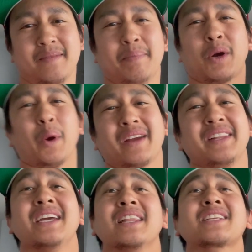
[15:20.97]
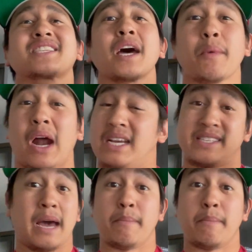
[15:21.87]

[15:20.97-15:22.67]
But quickly, let's summarize that